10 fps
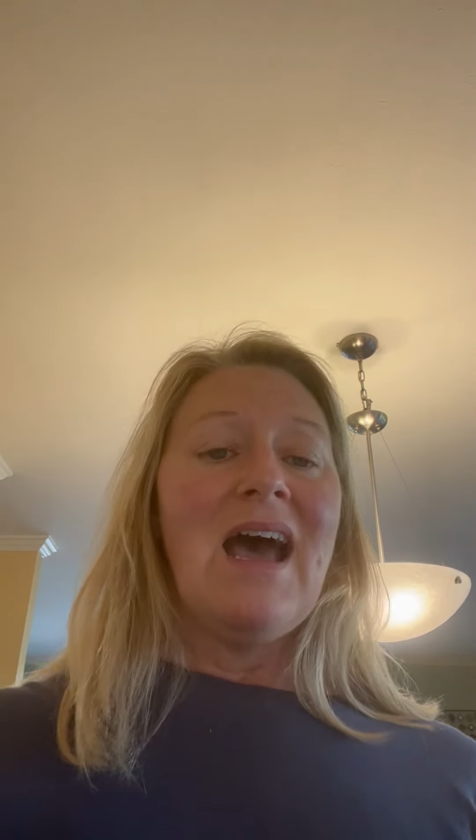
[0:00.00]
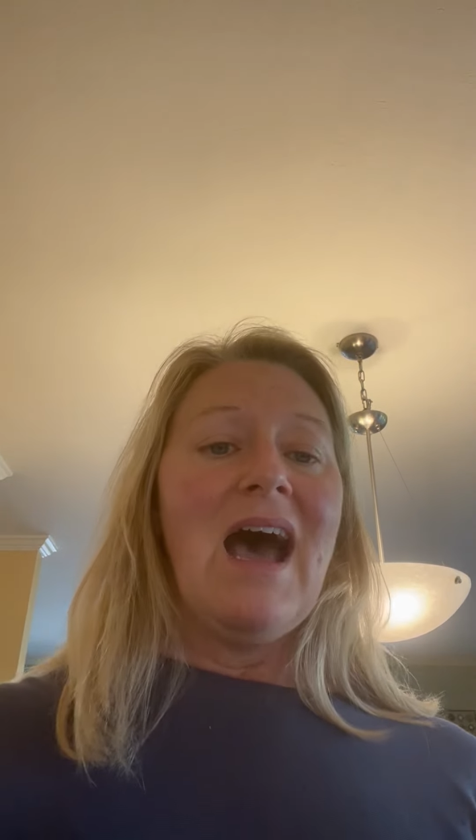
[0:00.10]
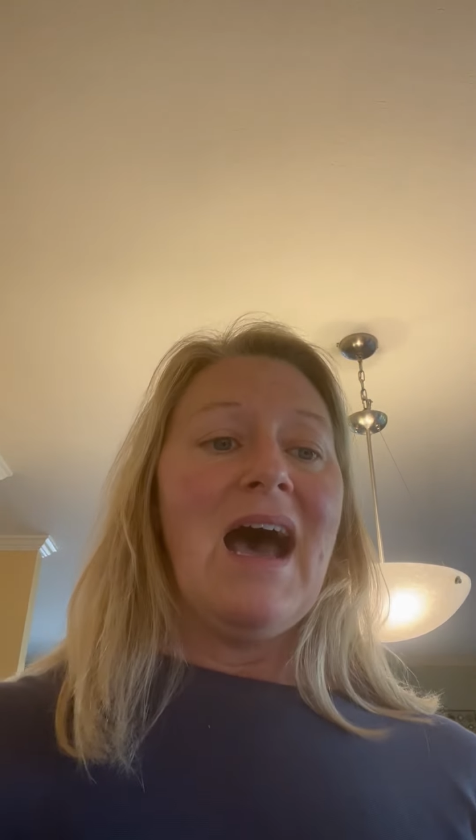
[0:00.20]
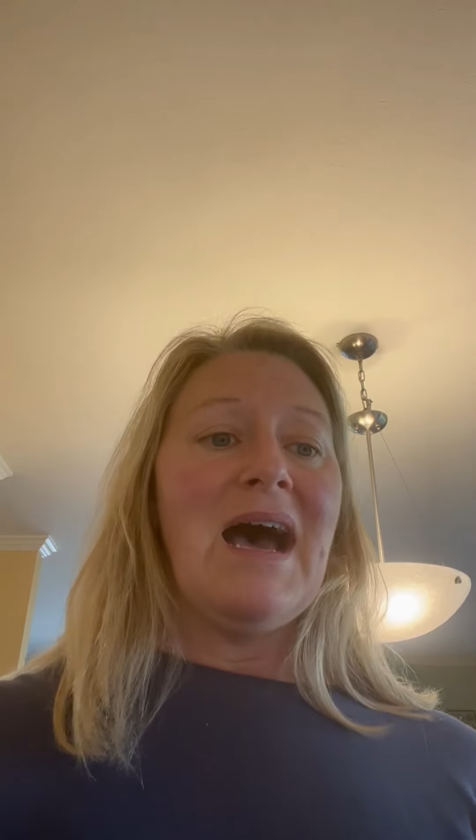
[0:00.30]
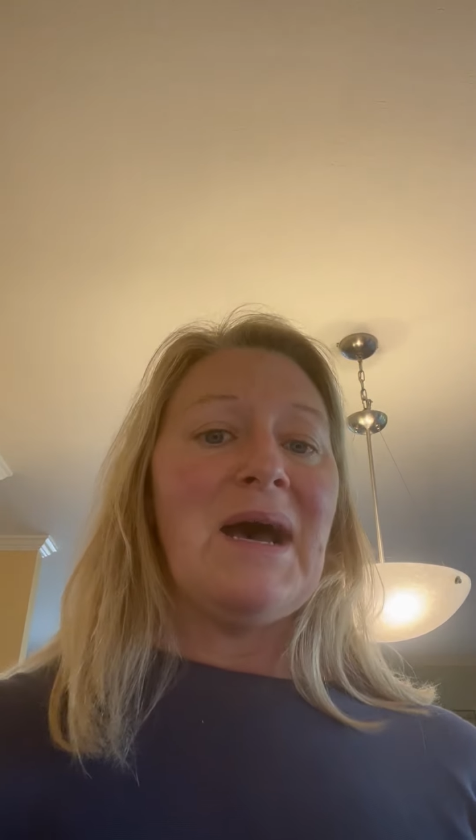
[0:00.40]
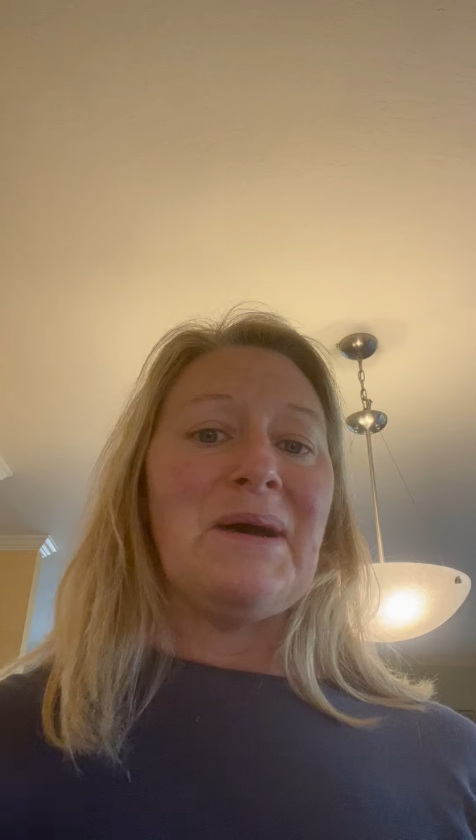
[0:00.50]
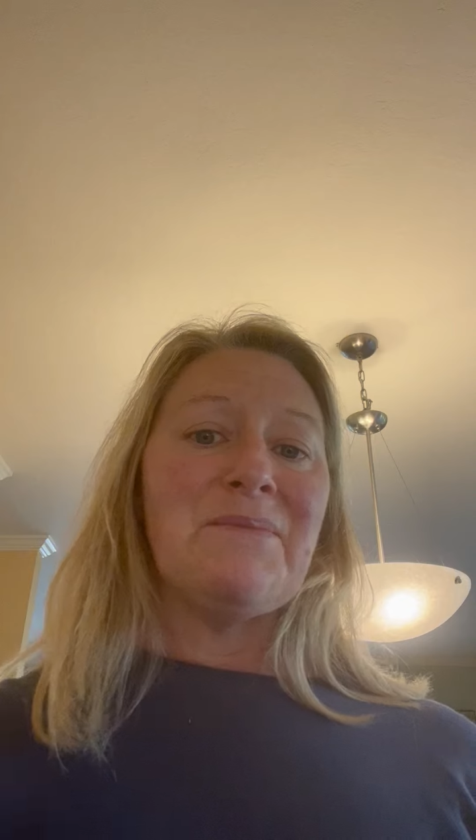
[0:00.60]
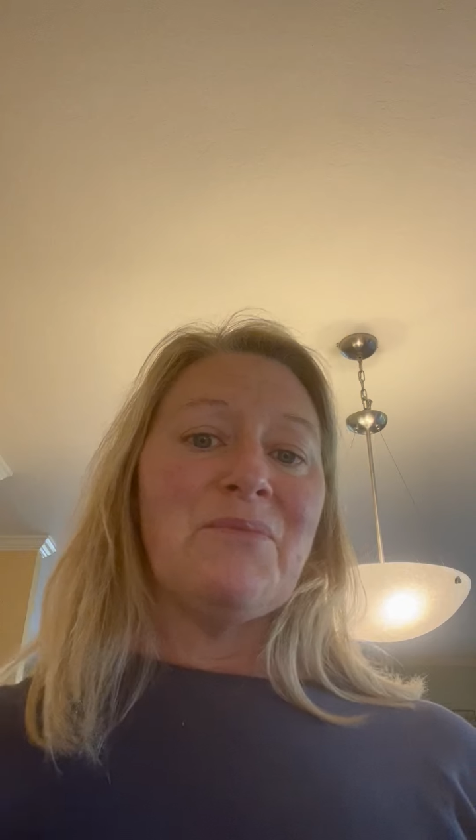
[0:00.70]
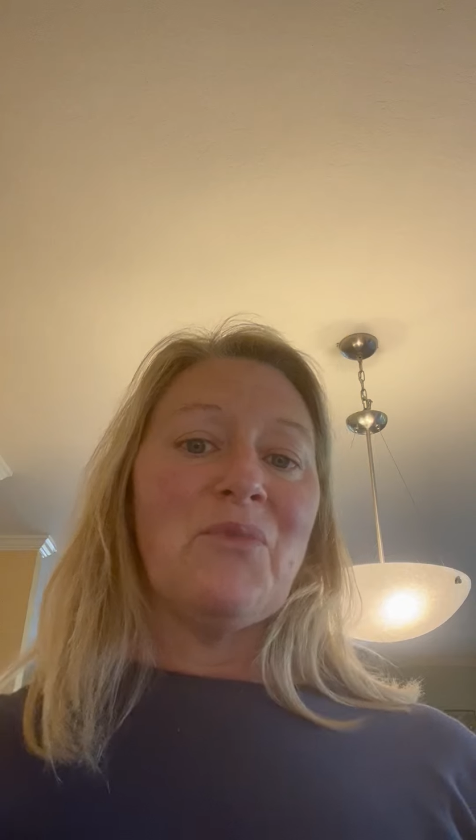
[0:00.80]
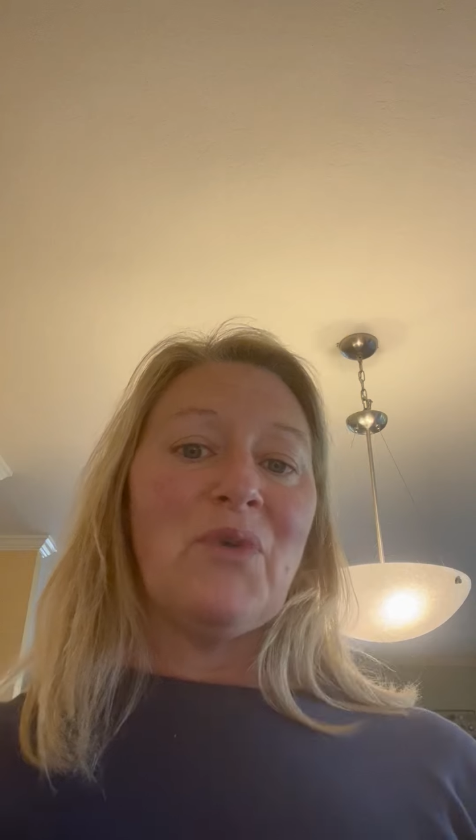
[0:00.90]

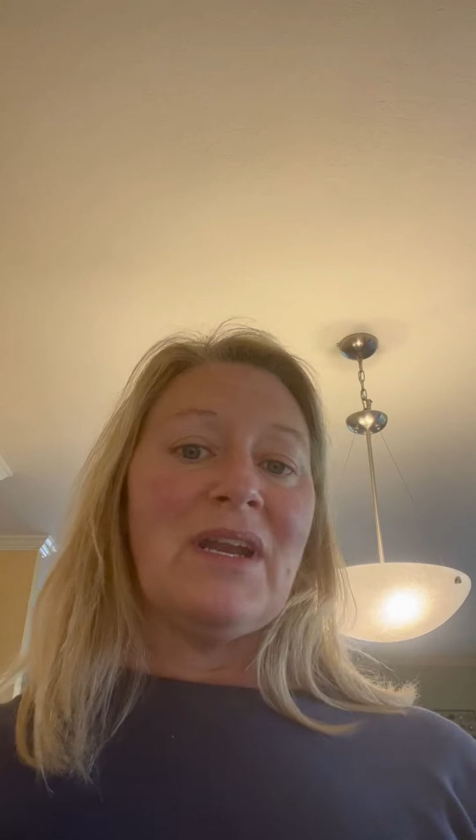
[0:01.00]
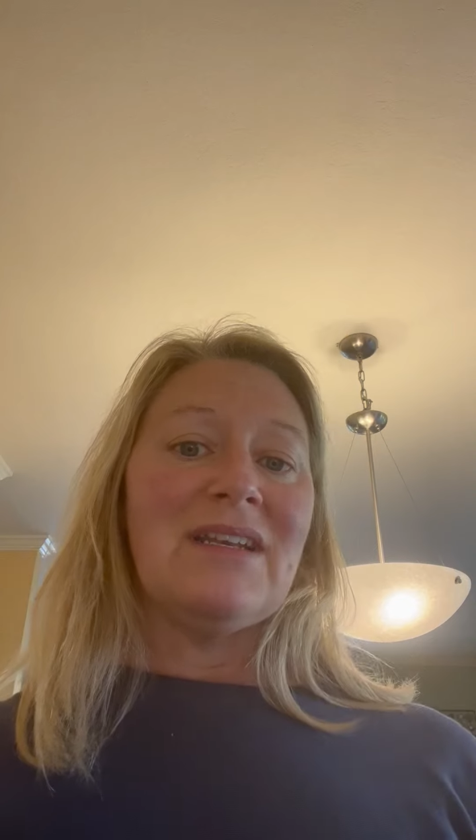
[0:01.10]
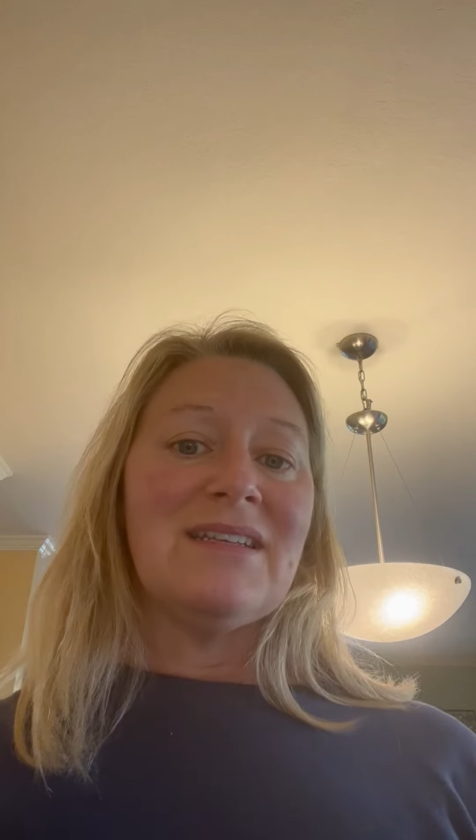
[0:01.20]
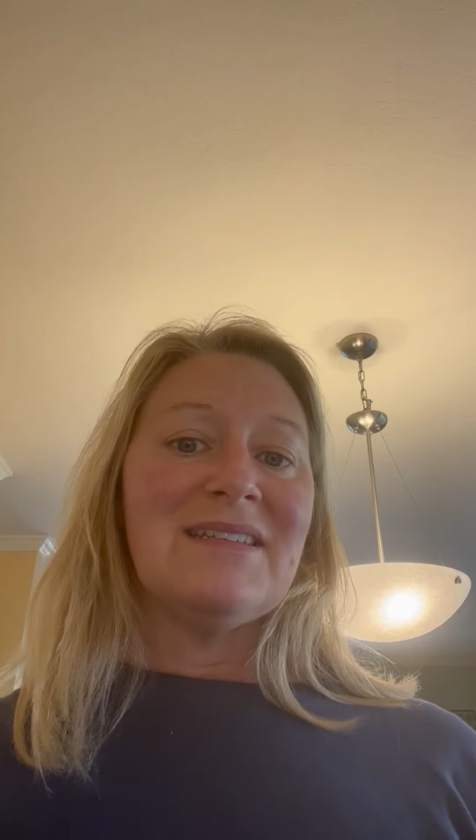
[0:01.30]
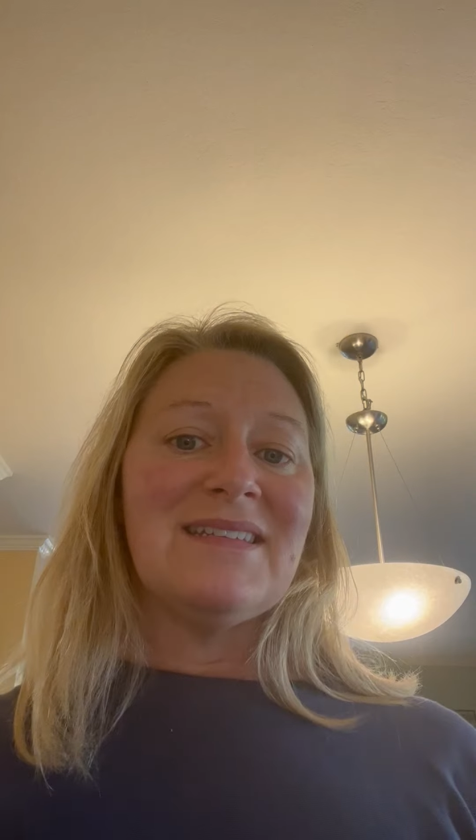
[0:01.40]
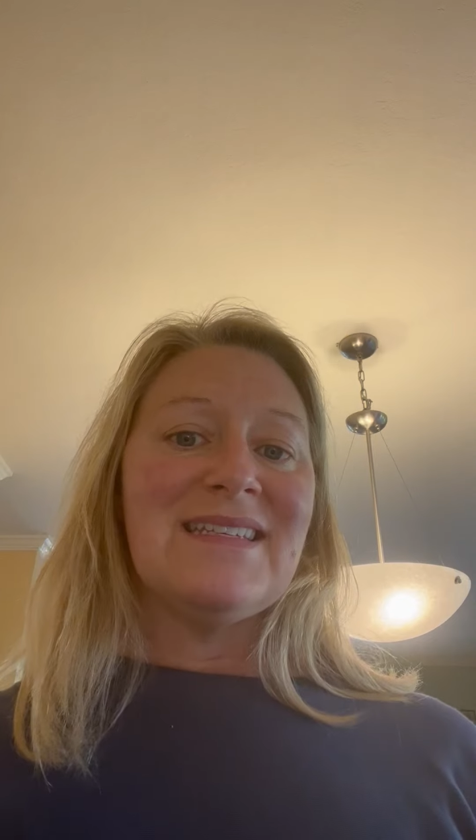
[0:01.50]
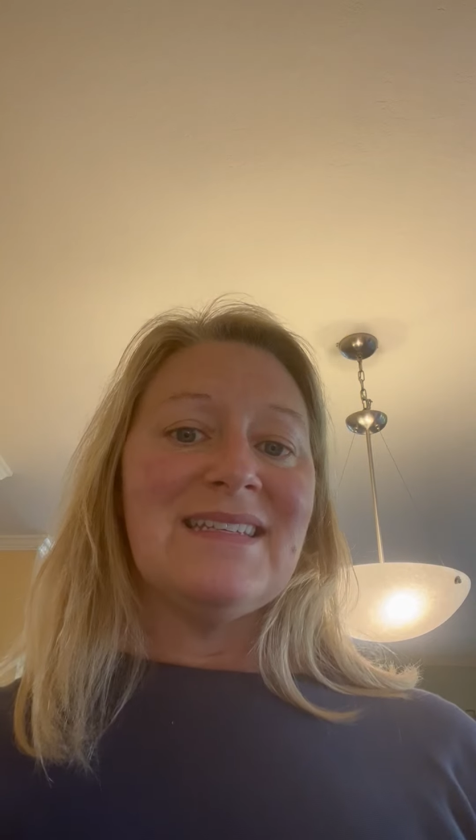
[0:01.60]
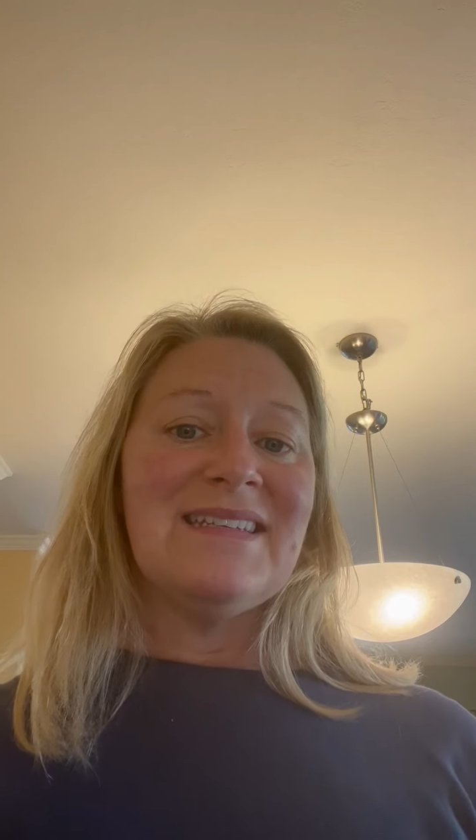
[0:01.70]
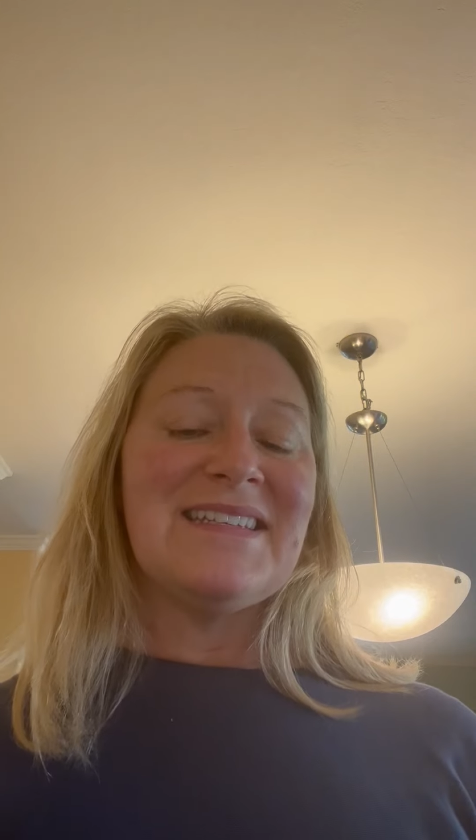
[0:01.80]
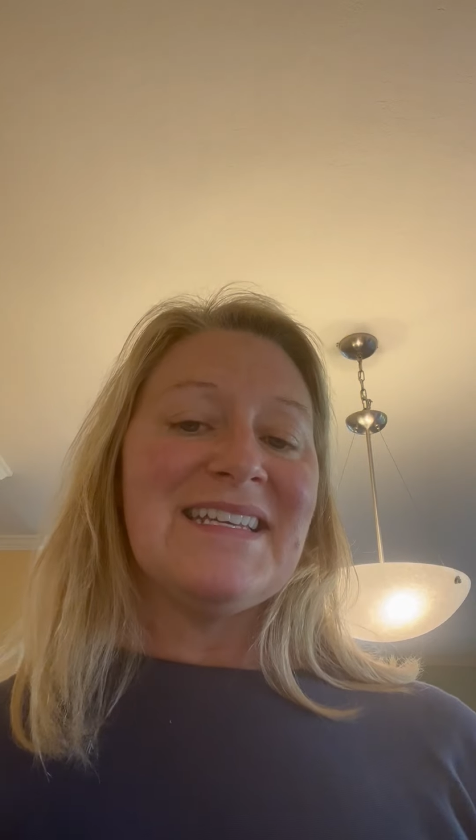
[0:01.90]
What
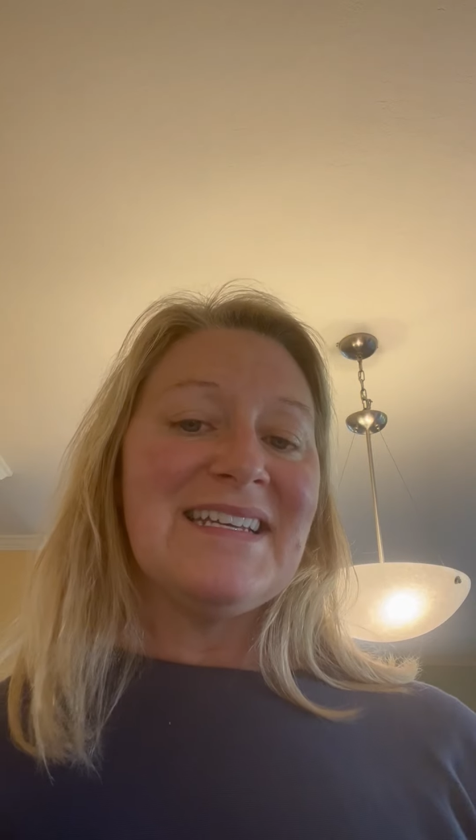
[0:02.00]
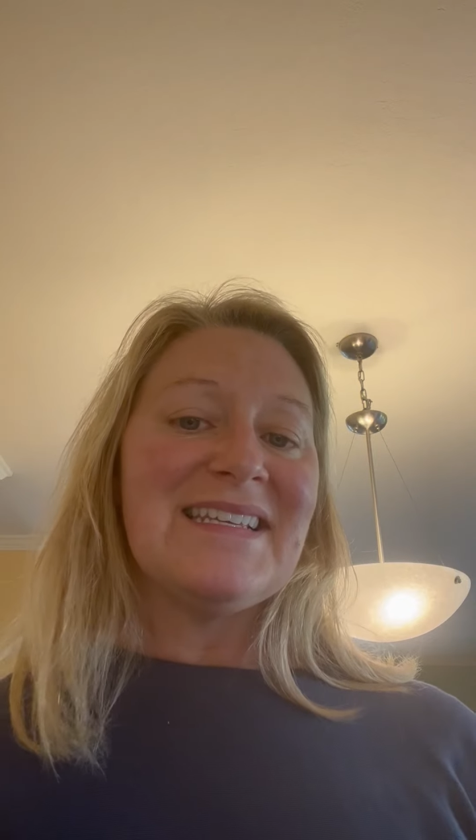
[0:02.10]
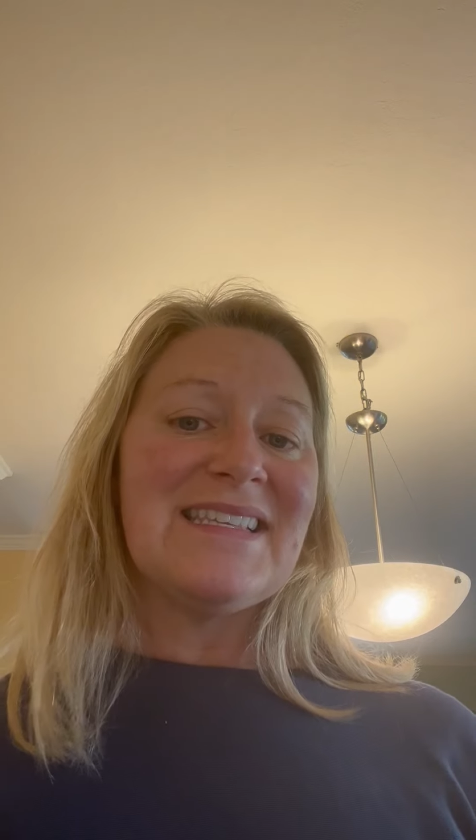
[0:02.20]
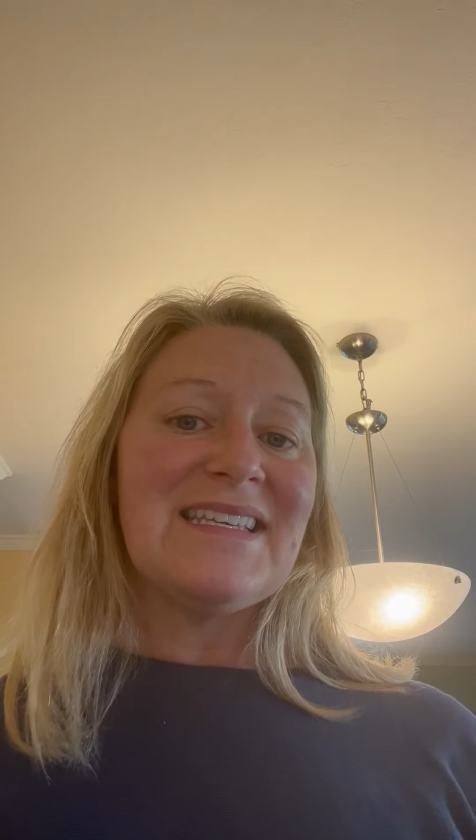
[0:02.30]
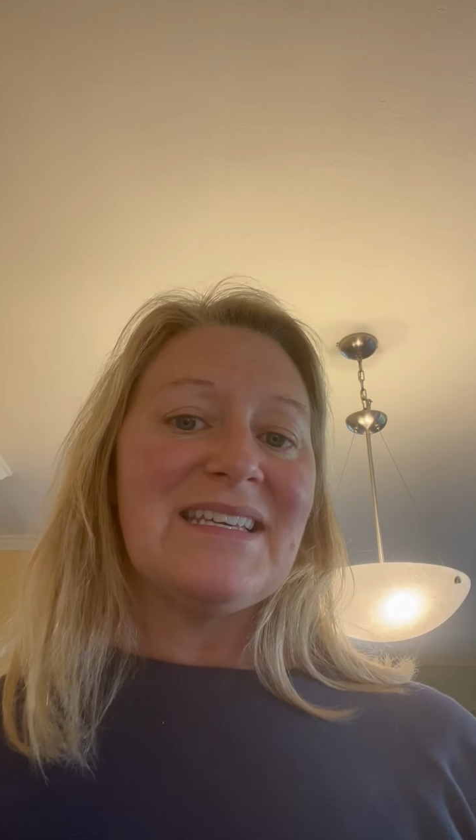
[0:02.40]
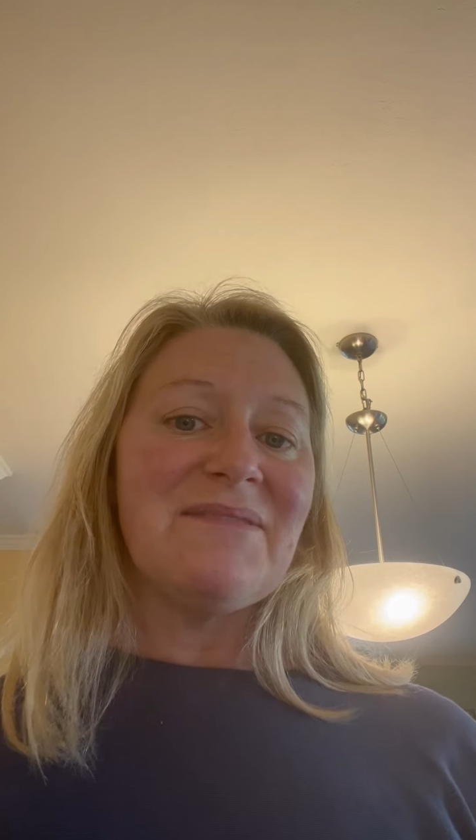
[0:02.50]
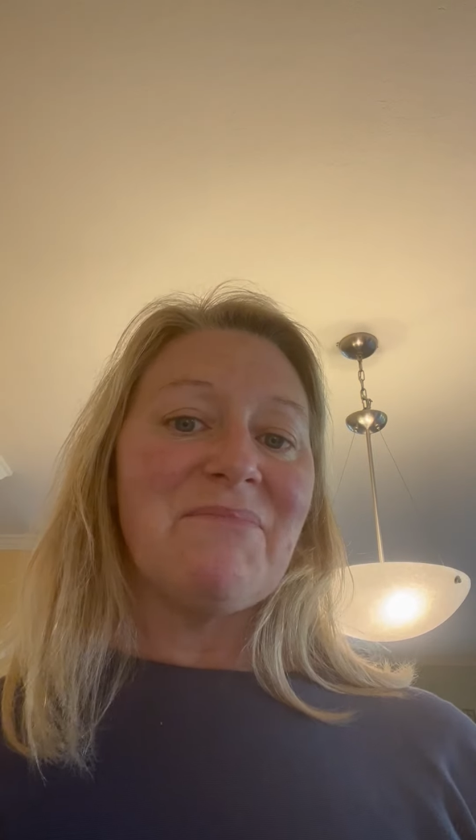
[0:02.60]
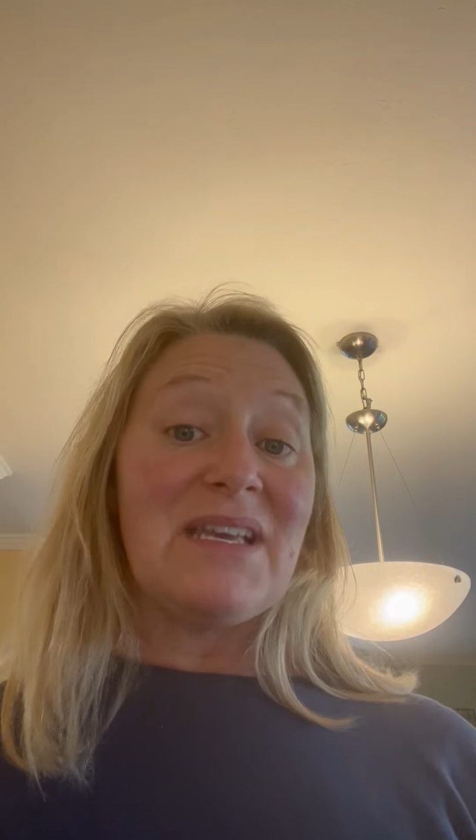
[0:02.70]
TDC